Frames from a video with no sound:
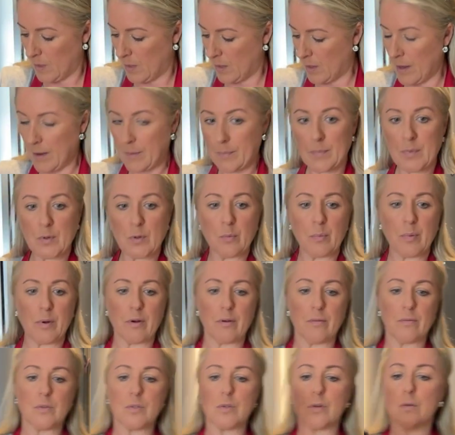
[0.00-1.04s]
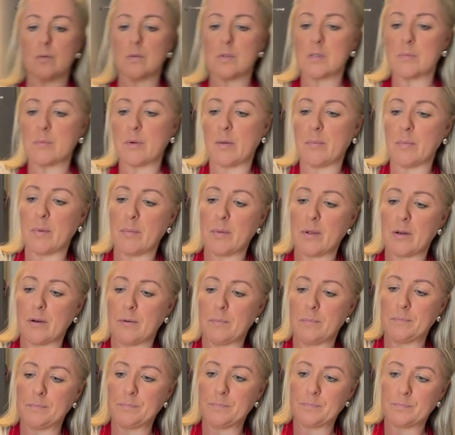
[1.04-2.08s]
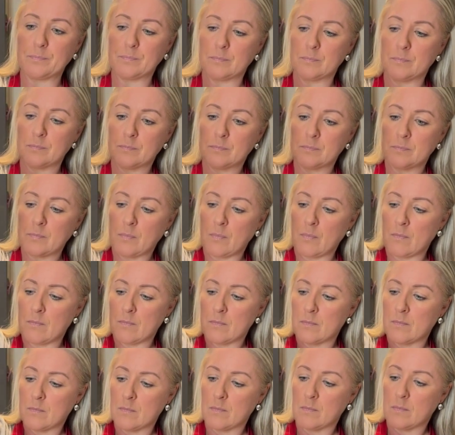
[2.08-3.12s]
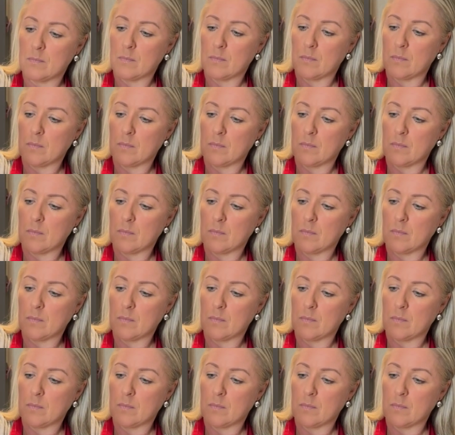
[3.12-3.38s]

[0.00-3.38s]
Not I. Okay. So I'm just going to get a little bit out,